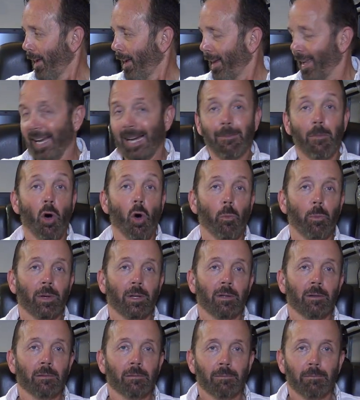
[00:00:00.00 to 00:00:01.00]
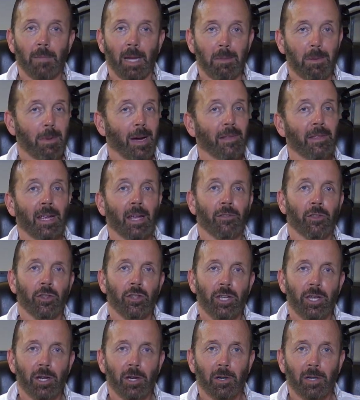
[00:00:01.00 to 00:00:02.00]
And I'm hoping maybe by the end of the
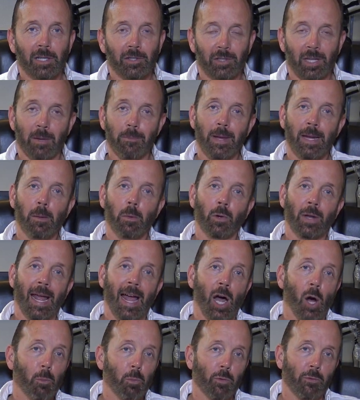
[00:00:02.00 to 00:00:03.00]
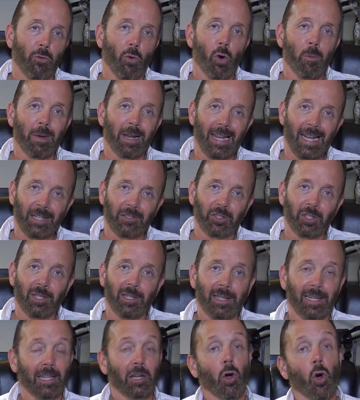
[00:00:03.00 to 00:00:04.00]
year he's going to be able to outperform Alexa
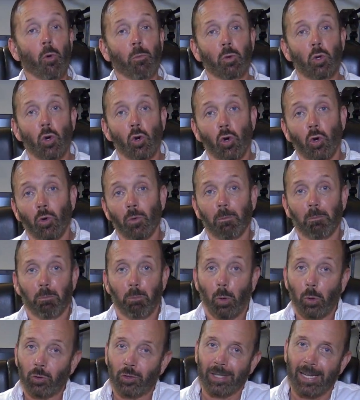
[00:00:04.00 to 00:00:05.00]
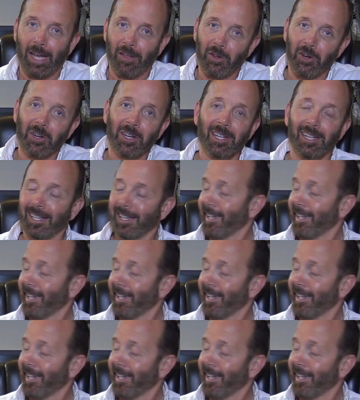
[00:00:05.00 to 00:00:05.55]
and Home Google put together.